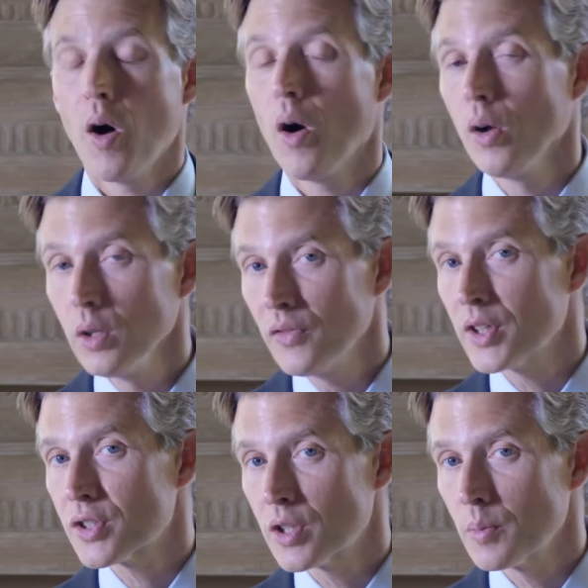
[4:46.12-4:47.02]
All of
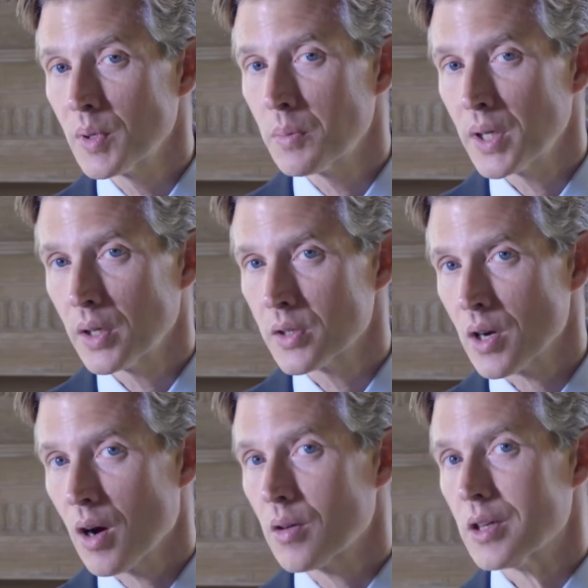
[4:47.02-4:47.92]
us human beings
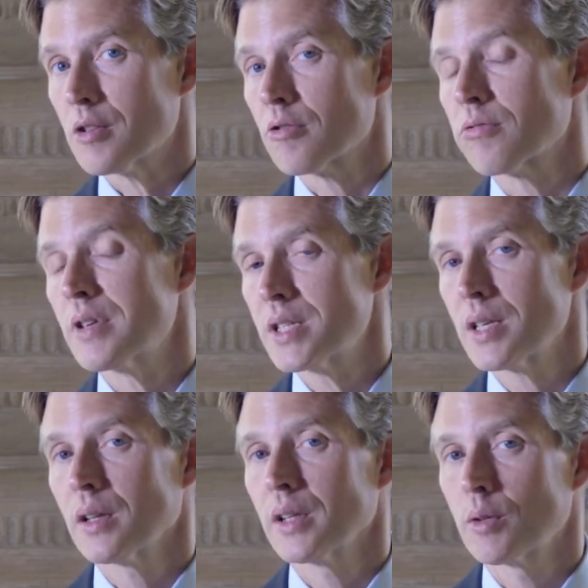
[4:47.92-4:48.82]
are
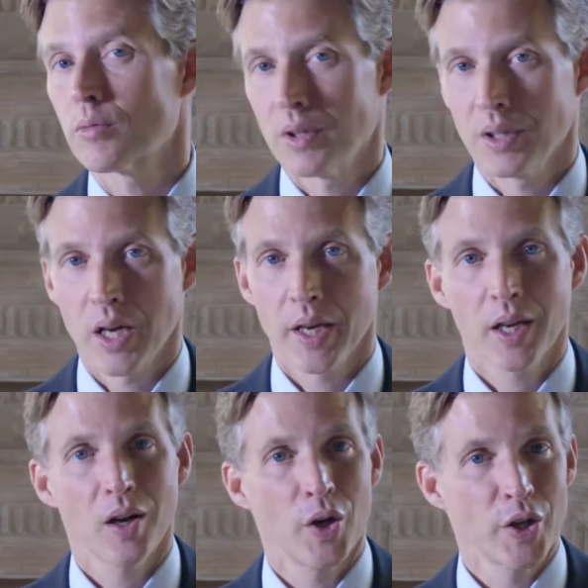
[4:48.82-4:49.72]
increasingly
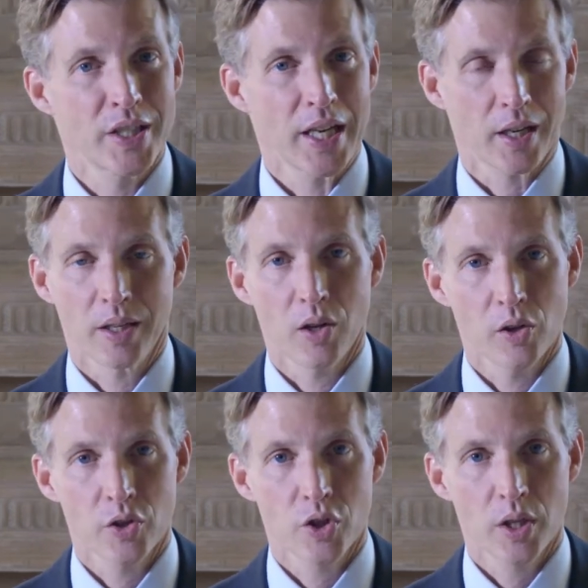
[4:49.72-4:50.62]
relying on
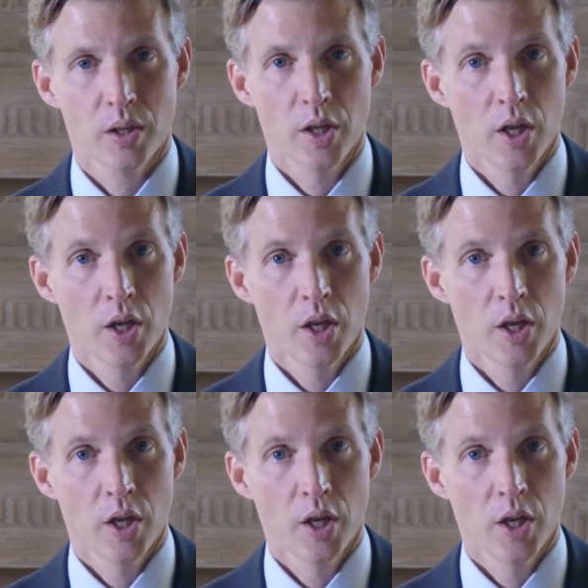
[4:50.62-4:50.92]
technology